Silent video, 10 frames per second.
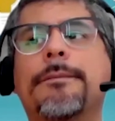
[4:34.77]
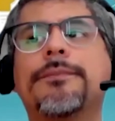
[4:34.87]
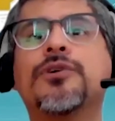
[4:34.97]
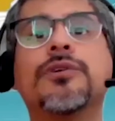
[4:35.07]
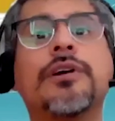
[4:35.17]

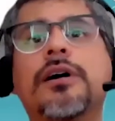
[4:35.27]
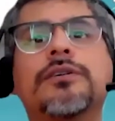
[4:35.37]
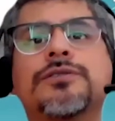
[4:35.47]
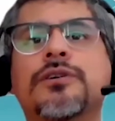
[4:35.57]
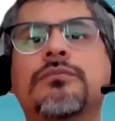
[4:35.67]
So there
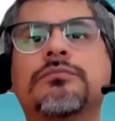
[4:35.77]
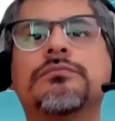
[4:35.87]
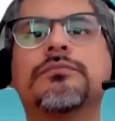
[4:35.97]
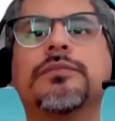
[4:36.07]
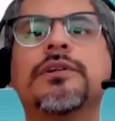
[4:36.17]

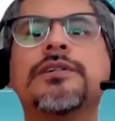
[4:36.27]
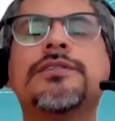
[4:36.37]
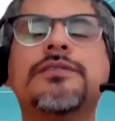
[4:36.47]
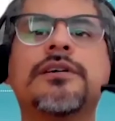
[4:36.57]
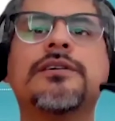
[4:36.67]

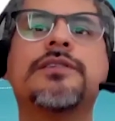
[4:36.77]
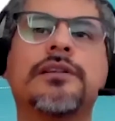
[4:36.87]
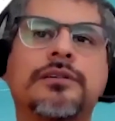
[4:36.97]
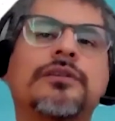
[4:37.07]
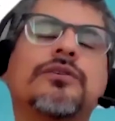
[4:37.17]
is a
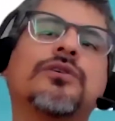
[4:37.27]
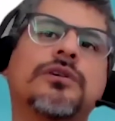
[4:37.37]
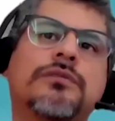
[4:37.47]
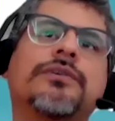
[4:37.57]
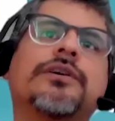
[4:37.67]
learning
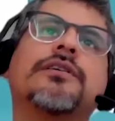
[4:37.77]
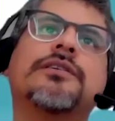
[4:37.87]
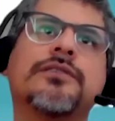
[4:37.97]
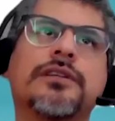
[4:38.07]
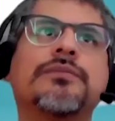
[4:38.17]
curve, and there
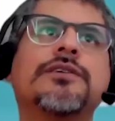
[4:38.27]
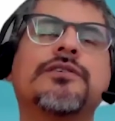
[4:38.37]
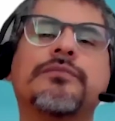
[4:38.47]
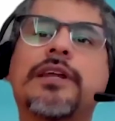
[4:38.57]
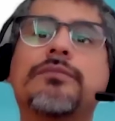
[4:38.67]
is going to be
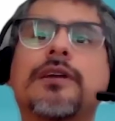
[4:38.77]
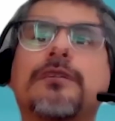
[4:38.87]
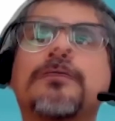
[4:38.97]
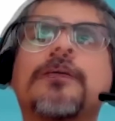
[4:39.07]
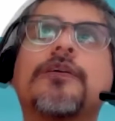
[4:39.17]
some adaptation,